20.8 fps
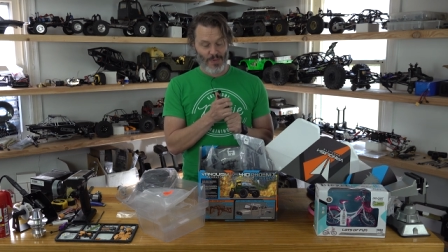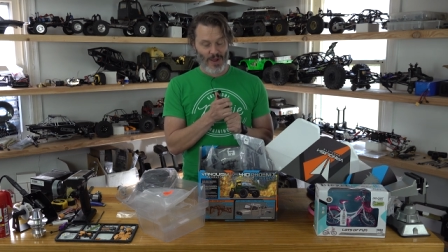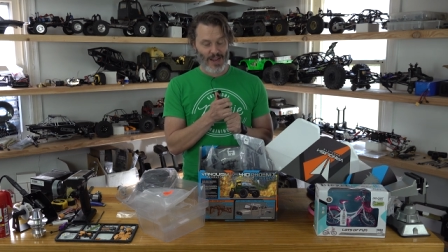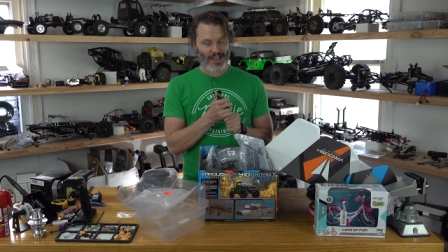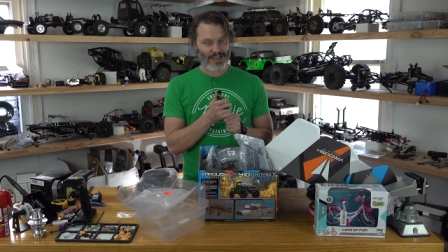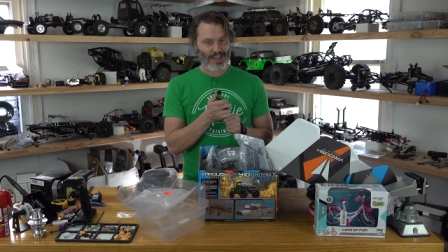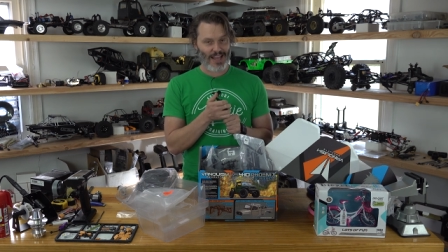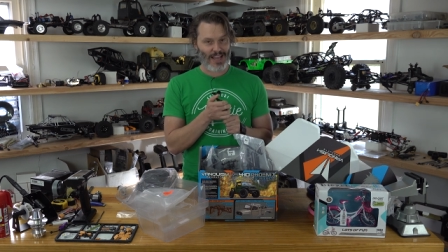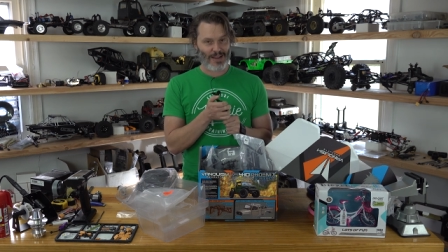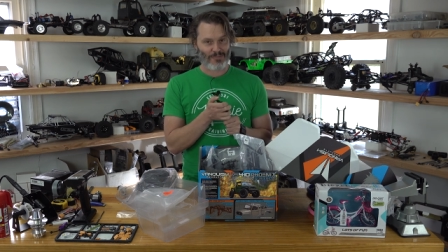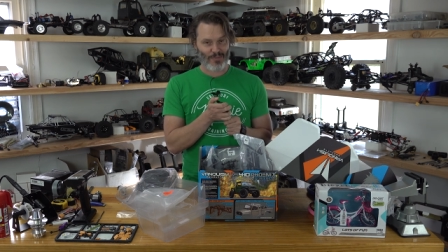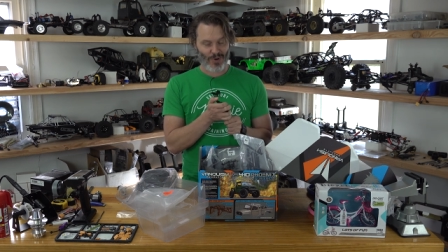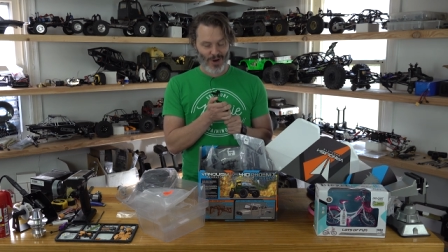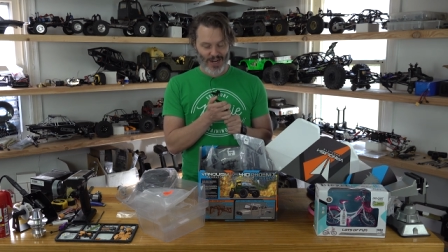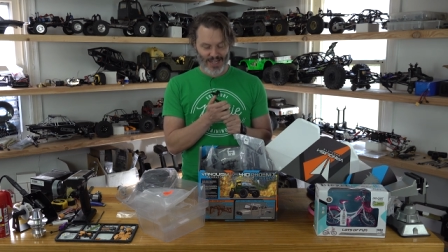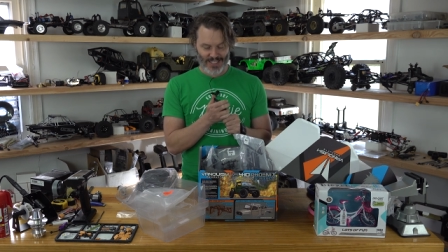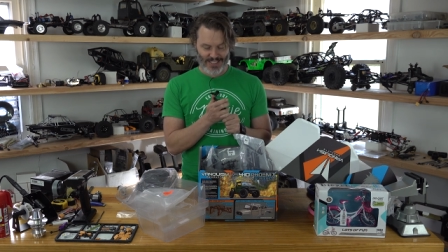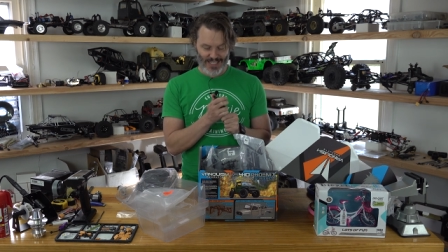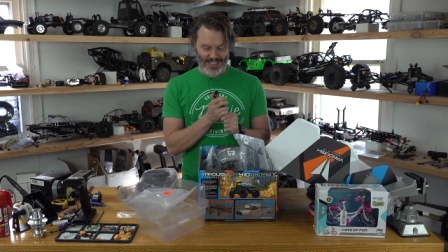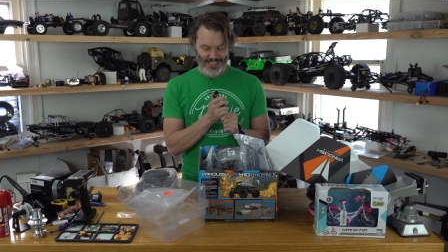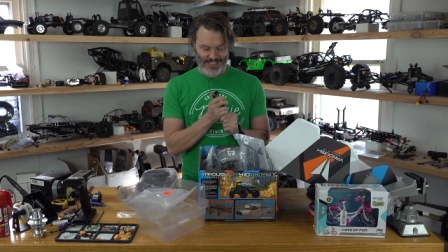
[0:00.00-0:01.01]
make that
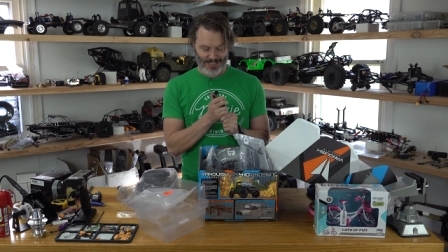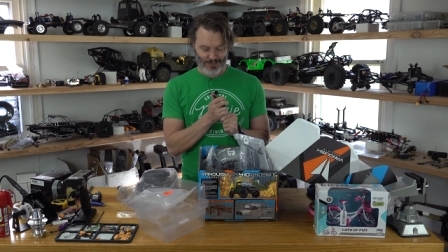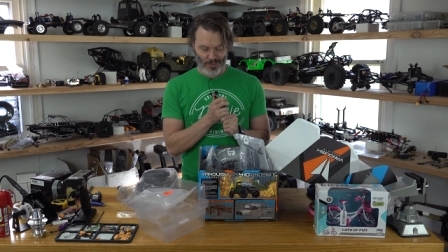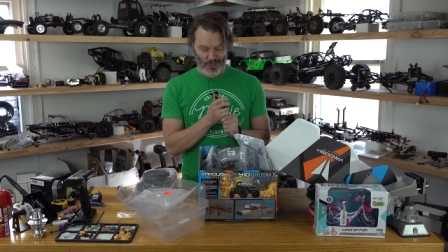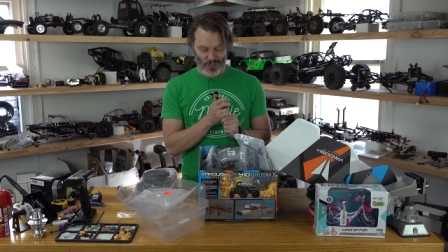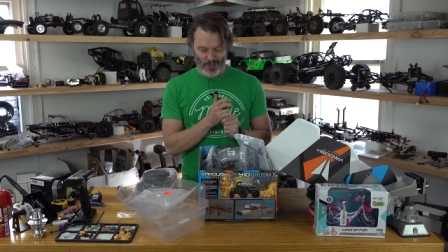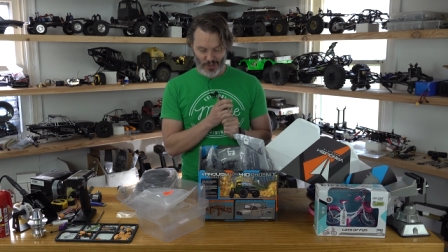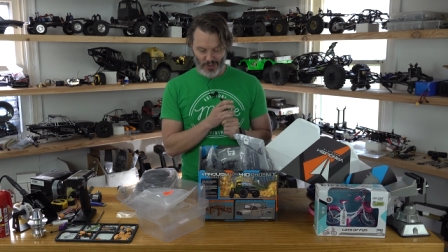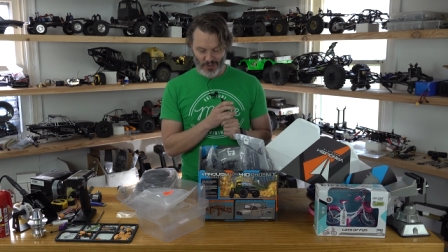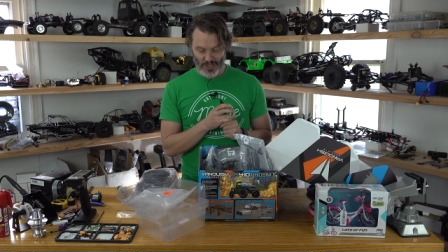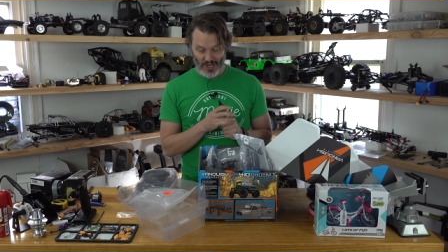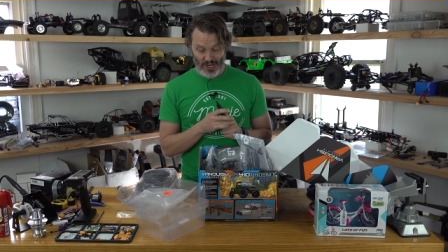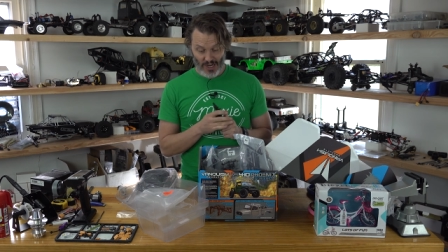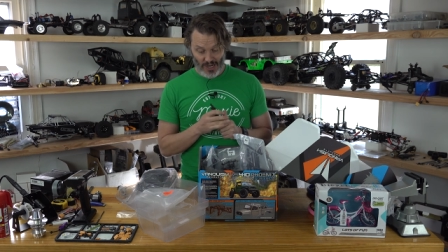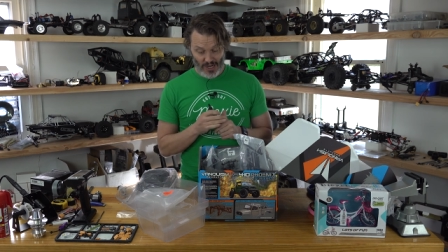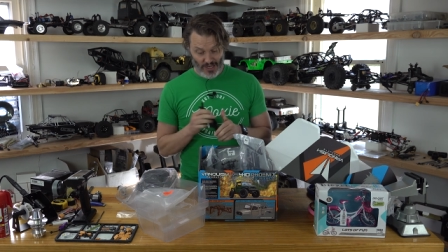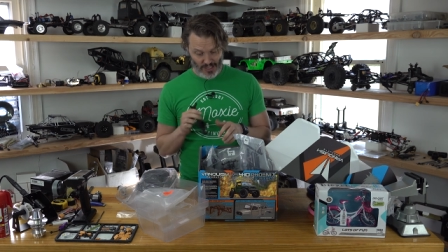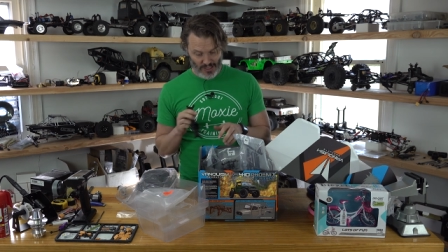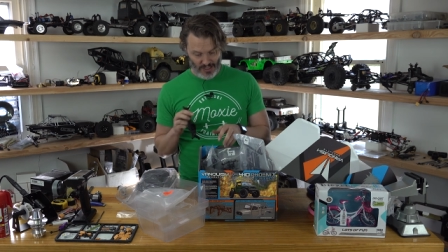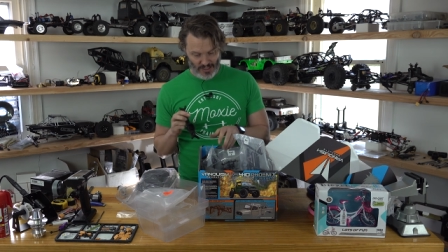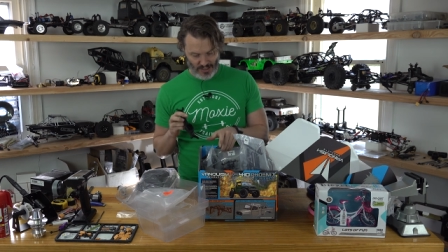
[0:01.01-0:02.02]
brass take some load,
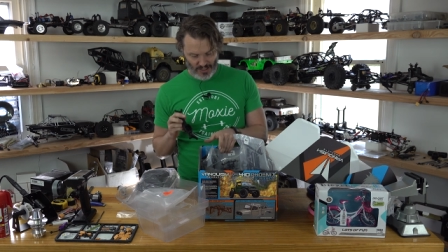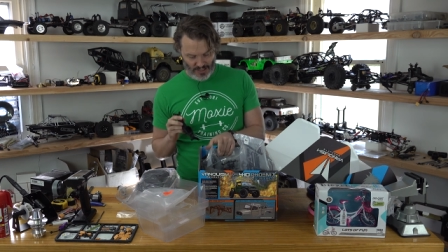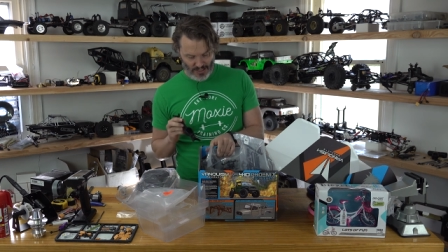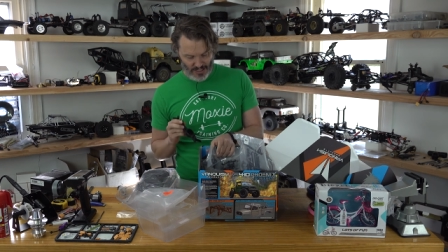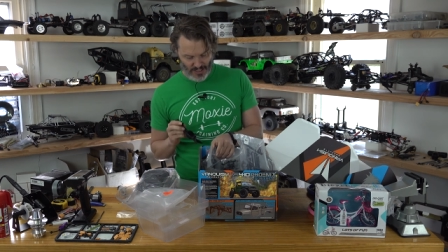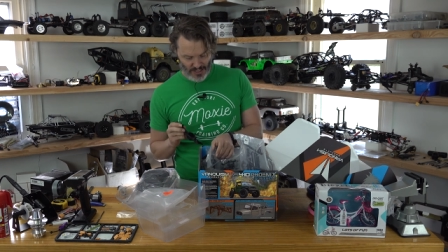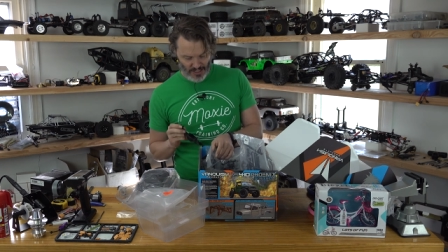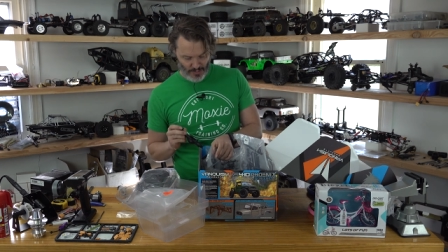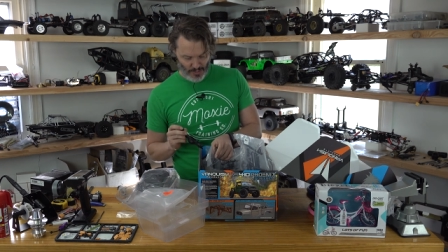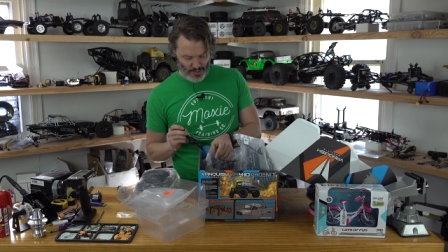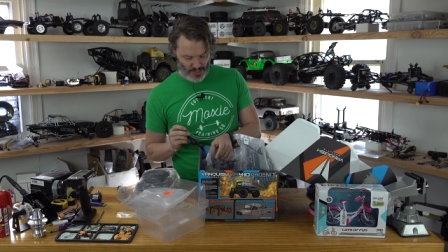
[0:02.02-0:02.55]
you're gonna